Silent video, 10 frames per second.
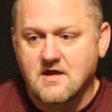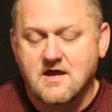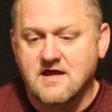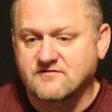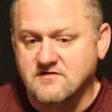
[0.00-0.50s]

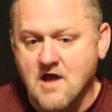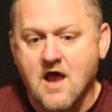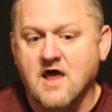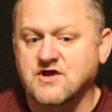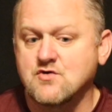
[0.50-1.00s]
It's
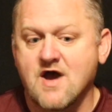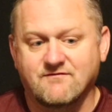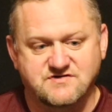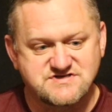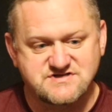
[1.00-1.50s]
not like you
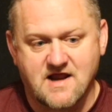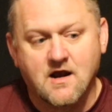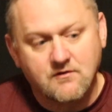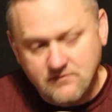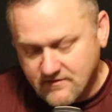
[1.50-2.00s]
have to stand,
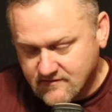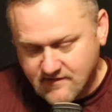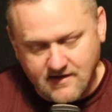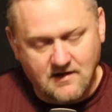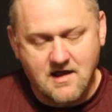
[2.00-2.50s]
other than the
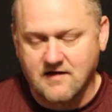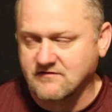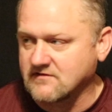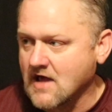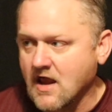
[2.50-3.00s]
ticket line,
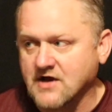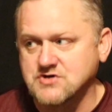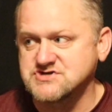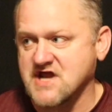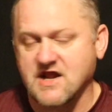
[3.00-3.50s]
it's not like
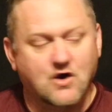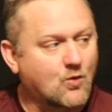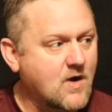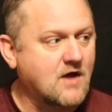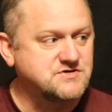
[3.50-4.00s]
you're standing
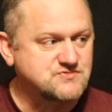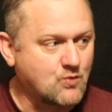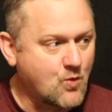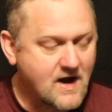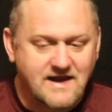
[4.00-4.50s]
around just
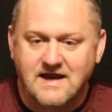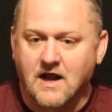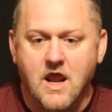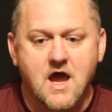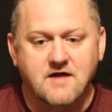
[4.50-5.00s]
waiting in
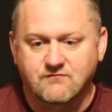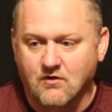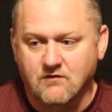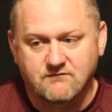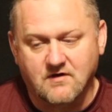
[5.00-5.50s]
a line
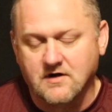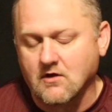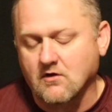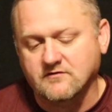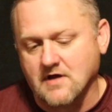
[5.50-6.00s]
for a very
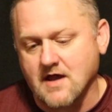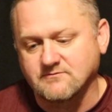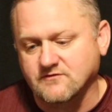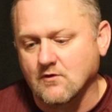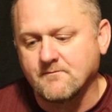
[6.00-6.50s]
long
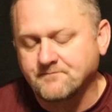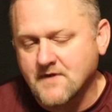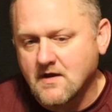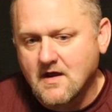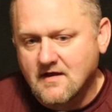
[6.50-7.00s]
time. So
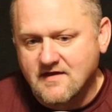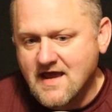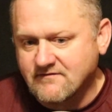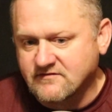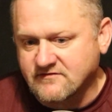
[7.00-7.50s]
they
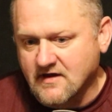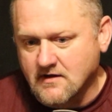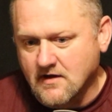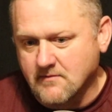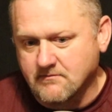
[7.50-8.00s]
have it set
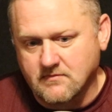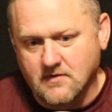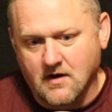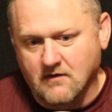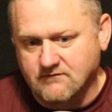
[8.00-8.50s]
up
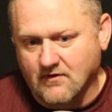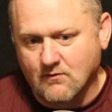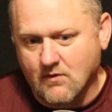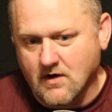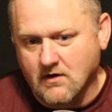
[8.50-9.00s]
very
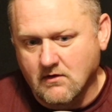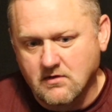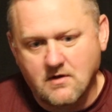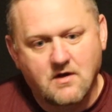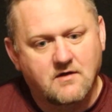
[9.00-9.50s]

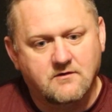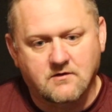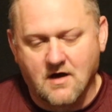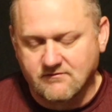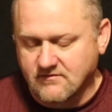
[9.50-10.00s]
well.
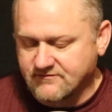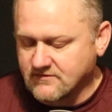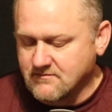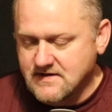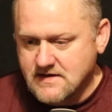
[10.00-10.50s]
There'll
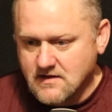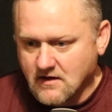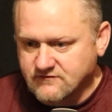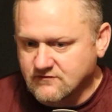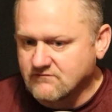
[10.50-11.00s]
obviously
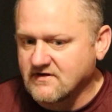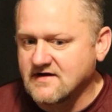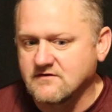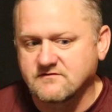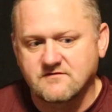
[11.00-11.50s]
be
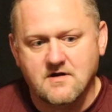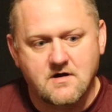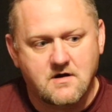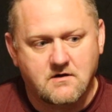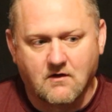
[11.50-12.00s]
souvenirs
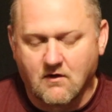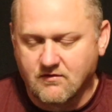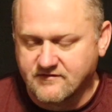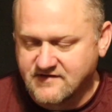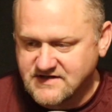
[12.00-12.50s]
there, all
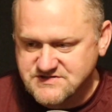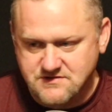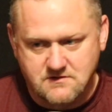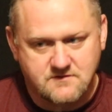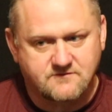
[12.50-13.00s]
the
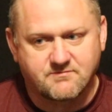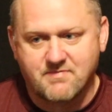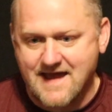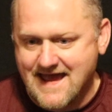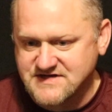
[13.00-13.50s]
T-shirts,
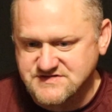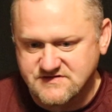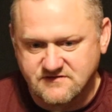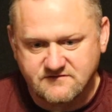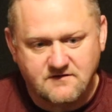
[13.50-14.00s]

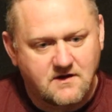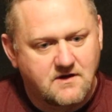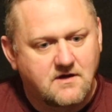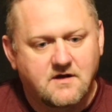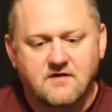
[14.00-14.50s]
patches.
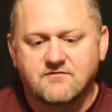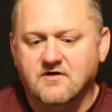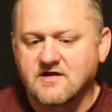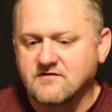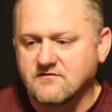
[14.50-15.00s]
If your
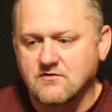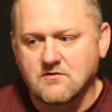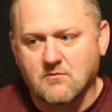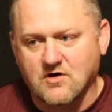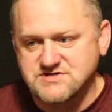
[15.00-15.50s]
kid's new to
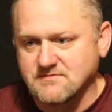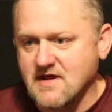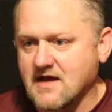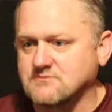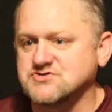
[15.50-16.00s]
marching
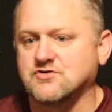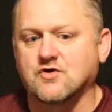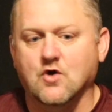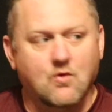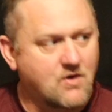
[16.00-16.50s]
band, I'm sure they're
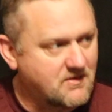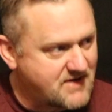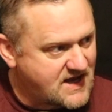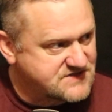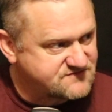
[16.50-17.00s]
going to want a
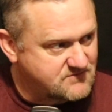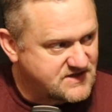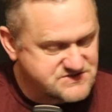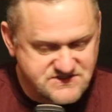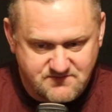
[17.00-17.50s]
patch from
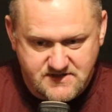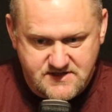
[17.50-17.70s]
HEB.